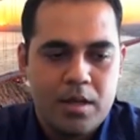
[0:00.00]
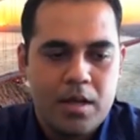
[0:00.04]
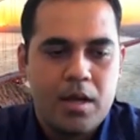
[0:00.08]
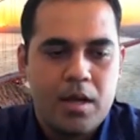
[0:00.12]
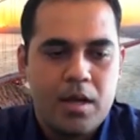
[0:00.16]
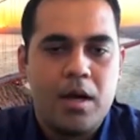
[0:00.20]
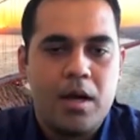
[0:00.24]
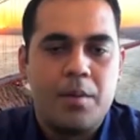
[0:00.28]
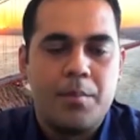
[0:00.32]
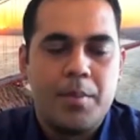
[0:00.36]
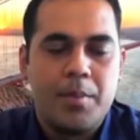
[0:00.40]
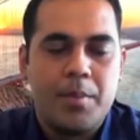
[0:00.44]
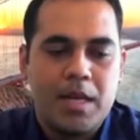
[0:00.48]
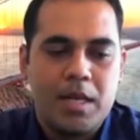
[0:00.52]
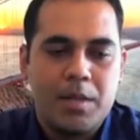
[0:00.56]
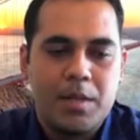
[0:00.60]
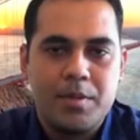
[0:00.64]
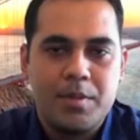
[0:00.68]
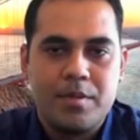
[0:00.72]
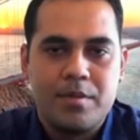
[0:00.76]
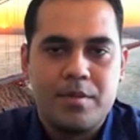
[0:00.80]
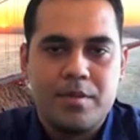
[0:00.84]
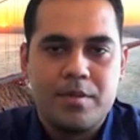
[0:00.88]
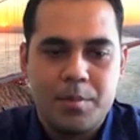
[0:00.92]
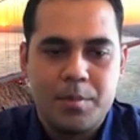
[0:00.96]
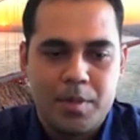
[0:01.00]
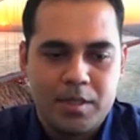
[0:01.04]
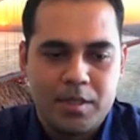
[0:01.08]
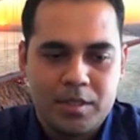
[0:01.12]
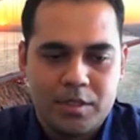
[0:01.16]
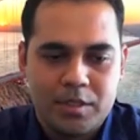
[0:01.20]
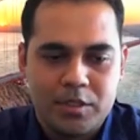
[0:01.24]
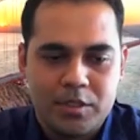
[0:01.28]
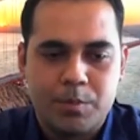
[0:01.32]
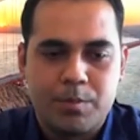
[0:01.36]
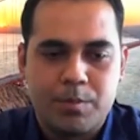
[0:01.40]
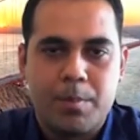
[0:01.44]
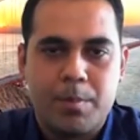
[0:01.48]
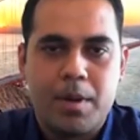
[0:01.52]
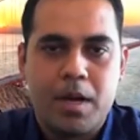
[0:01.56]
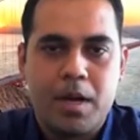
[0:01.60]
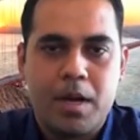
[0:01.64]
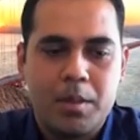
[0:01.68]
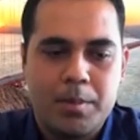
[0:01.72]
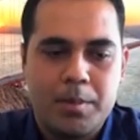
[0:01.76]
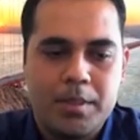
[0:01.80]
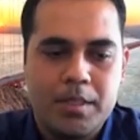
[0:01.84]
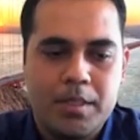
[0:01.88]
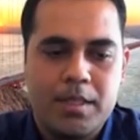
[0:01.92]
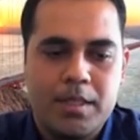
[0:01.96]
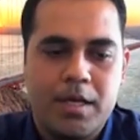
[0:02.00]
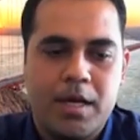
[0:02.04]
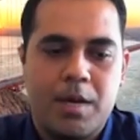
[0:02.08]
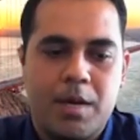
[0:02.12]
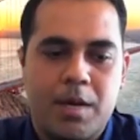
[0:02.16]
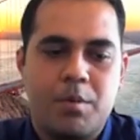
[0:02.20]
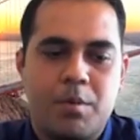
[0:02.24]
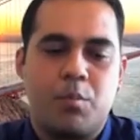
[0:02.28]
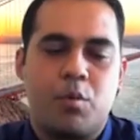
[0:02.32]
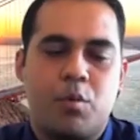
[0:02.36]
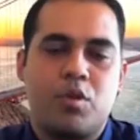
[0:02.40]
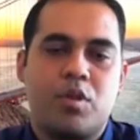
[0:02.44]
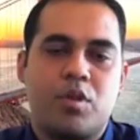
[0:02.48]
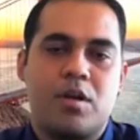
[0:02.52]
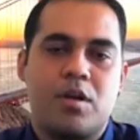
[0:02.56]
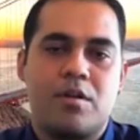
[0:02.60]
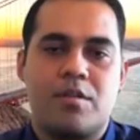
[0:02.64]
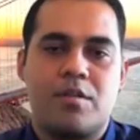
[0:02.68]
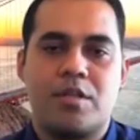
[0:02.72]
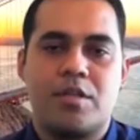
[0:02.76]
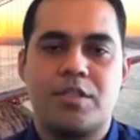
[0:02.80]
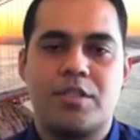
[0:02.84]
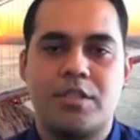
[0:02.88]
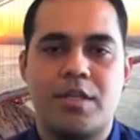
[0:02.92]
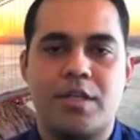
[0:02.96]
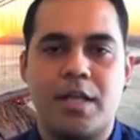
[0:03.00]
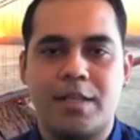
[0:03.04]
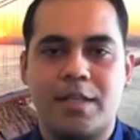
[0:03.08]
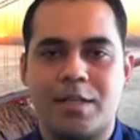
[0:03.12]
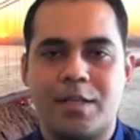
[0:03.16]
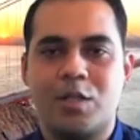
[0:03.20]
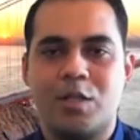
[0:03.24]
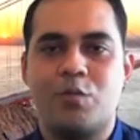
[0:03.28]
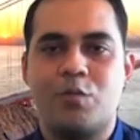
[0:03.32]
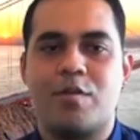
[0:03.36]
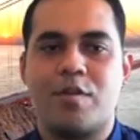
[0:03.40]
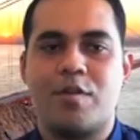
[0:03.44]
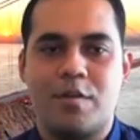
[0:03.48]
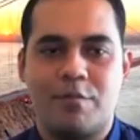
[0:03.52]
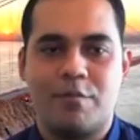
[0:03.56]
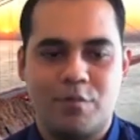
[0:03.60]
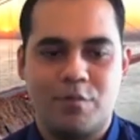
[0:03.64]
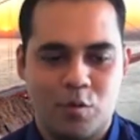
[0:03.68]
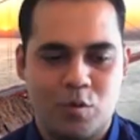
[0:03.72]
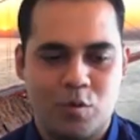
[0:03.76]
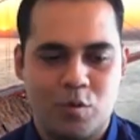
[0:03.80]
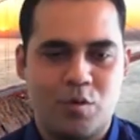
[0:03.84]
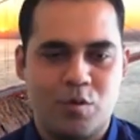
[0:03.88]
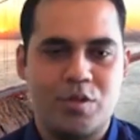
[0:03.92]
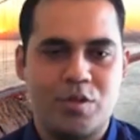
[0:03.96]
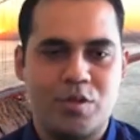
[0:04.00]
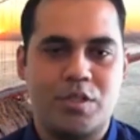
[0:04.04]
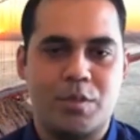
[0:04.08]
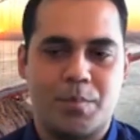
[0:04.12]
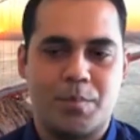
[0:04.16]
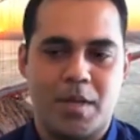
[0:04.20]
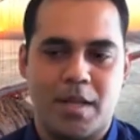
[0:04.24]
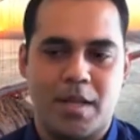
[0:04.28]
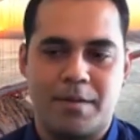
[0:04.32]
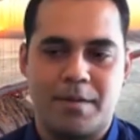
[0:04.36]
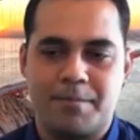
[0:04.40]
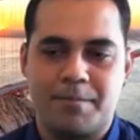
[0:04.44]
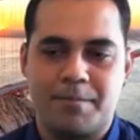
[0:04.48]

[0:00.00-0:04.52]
My name is Seemanta Sharma BHAGABATI. I'm a project researcher at the University of Tokyo in Japan.